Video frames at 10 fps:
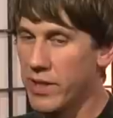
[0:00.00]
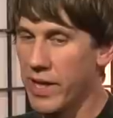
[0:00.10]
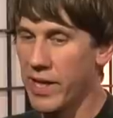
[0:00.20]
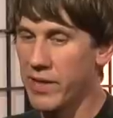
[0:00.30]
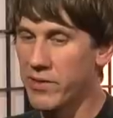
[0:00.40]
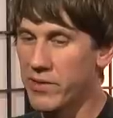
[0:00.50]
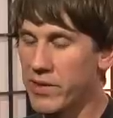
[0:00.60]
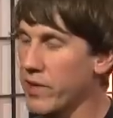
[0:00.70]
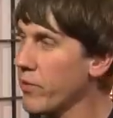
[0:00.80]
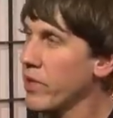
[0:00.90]
And
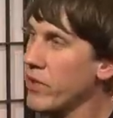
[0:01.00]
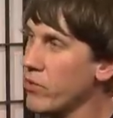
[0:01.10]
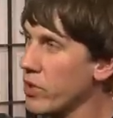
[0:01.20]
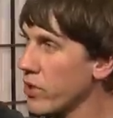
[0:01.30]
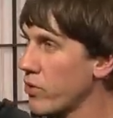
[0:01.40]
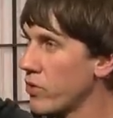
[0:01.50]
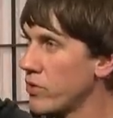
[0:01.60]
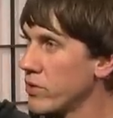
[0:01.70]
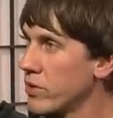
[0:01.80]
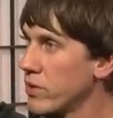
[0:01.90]
is anyone here work at
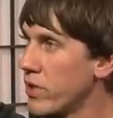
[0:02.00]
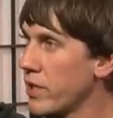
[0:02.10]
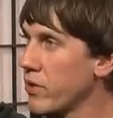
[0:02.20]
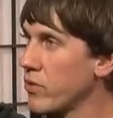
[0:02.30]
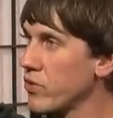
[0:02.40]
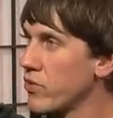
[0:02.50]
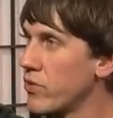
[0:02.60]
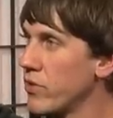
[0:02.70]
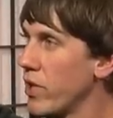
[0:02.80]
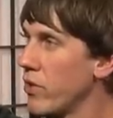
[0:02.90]
Google? Like Google,
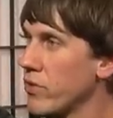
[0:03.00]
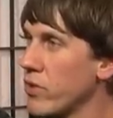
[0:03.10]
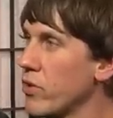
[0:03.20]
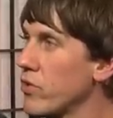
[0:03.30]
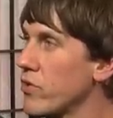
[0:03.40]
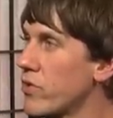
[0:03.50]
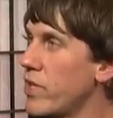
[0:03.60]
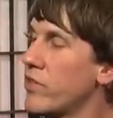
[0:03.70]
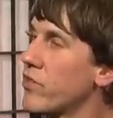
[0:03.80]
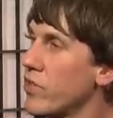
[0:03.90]
no? Google
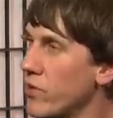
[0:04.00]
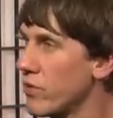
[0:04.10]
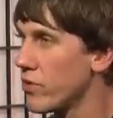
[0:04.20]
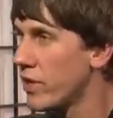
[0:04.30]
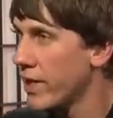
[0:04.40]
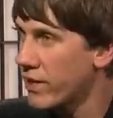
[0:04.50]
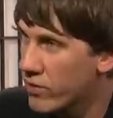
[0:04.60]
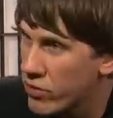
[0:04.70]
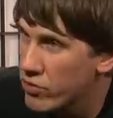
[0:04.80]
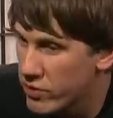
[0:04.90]
teaches you, uh-huh. like,
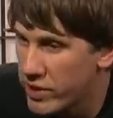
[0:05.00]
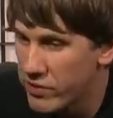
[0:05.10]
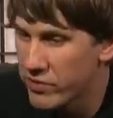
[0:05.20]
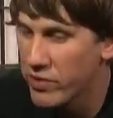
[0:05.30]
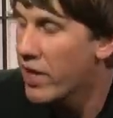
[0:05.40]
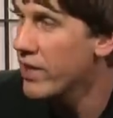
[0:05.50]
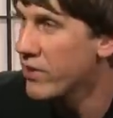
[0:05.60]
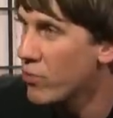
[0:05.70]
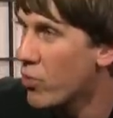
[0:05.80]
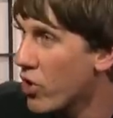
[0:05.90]
Google teaches you how to
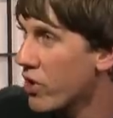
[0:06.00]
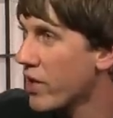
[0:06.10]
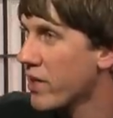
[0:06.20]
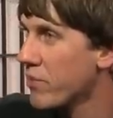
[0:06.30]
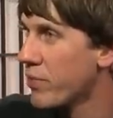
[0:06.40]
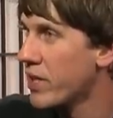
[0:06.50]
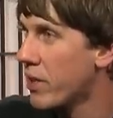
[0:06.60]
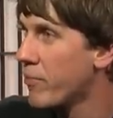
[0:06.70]
work at a big